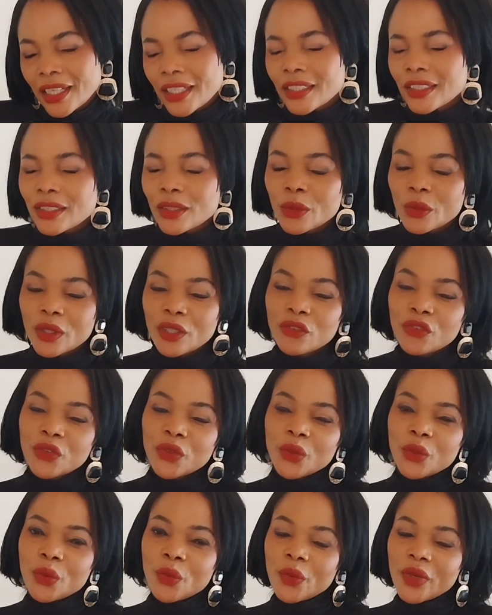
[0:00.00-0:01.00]
So if
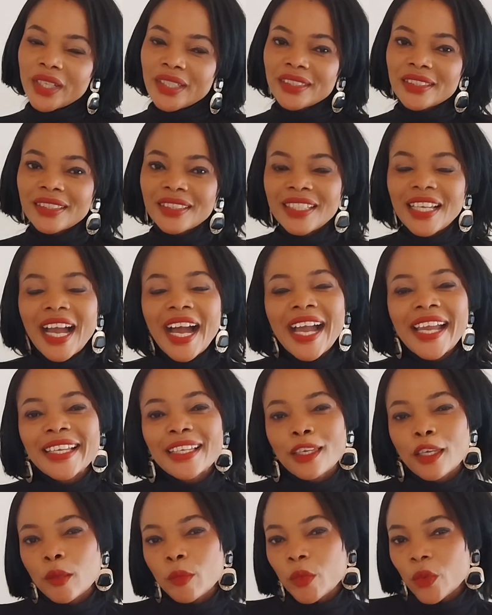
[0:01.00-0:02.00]
you're ready, I
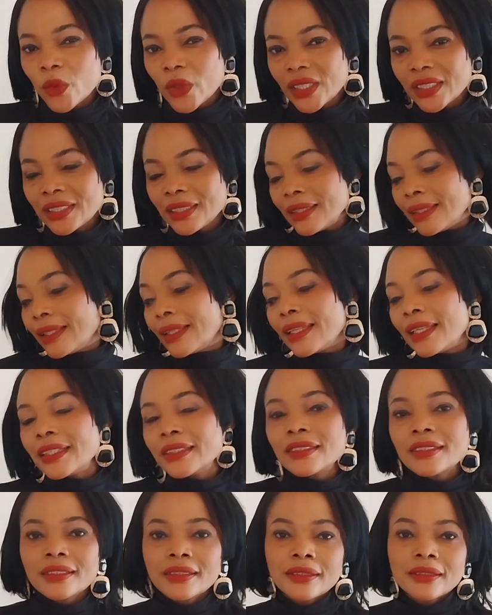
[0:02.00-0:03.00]
came ready.
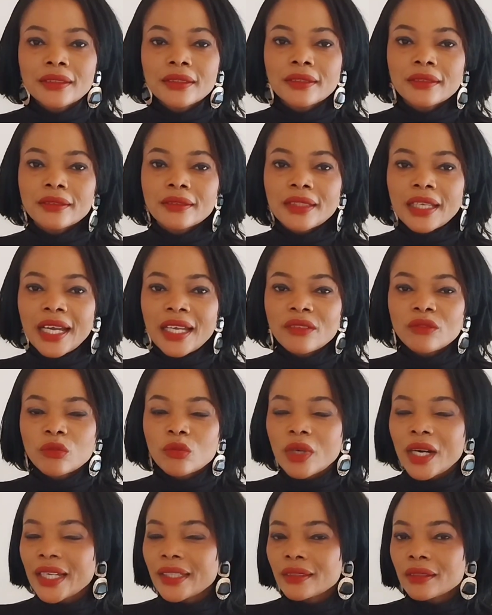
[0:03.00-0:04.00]
Let's dive
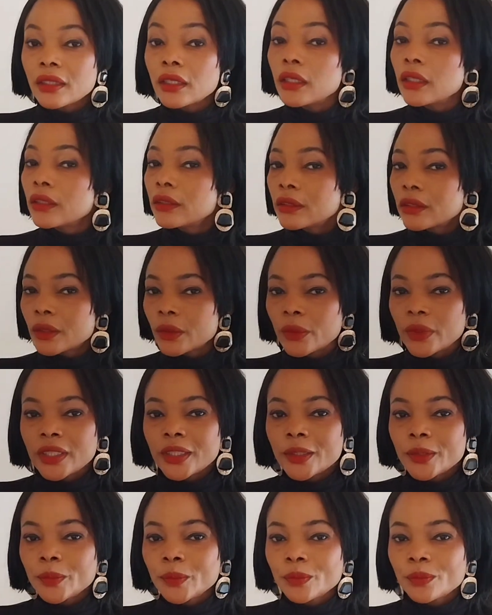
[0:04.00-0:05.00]
right into
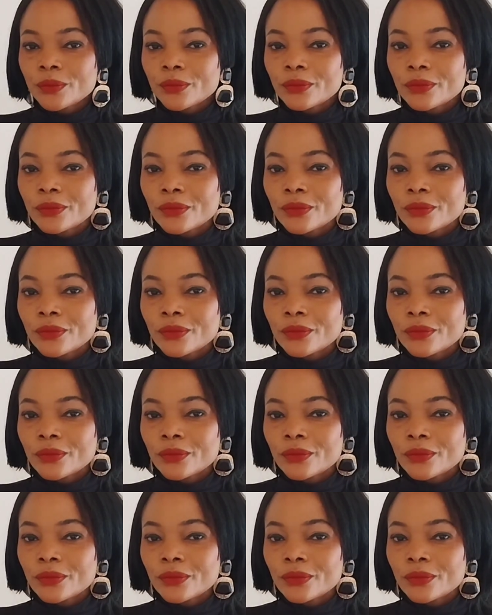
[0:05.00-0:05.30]
it.